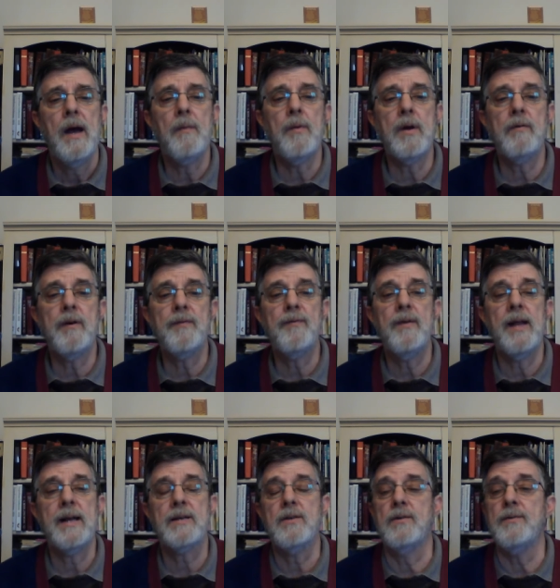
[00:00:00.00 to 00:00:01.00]
I'm going to
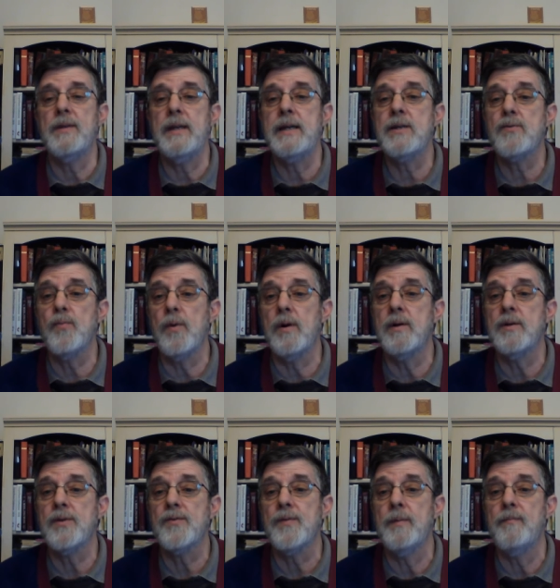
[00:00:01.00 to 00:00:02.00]
reflect on these
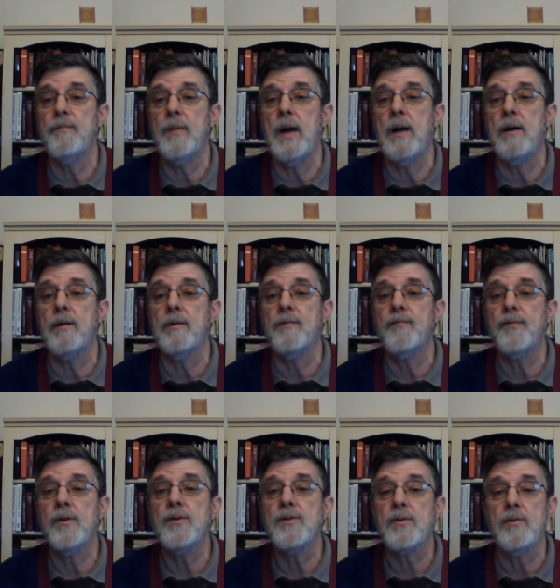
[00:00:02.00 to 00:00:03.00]
words from uh,
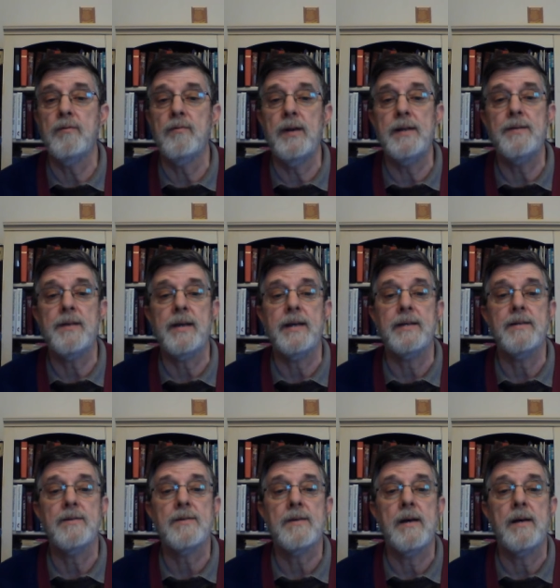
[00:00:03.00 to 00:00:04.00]
1
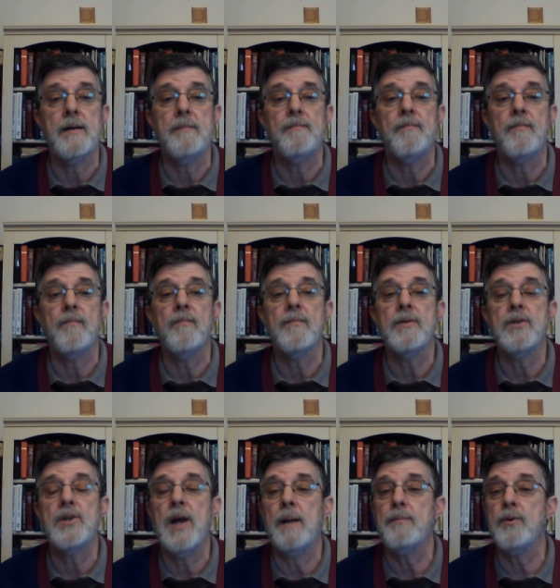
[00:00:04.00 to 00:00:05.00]
Corinthians um,
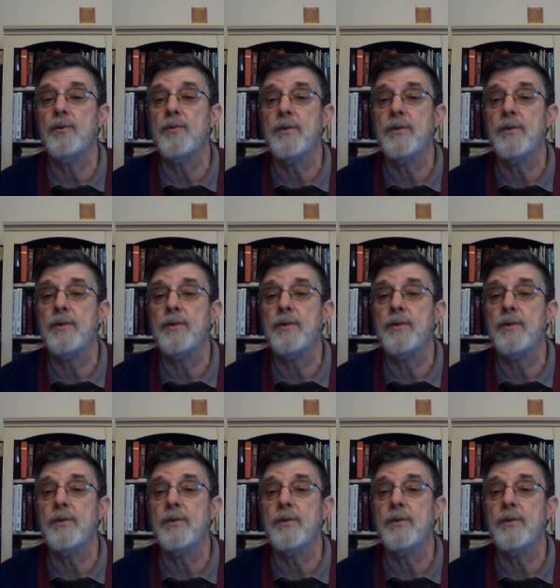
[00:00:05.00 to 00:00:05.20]
chapter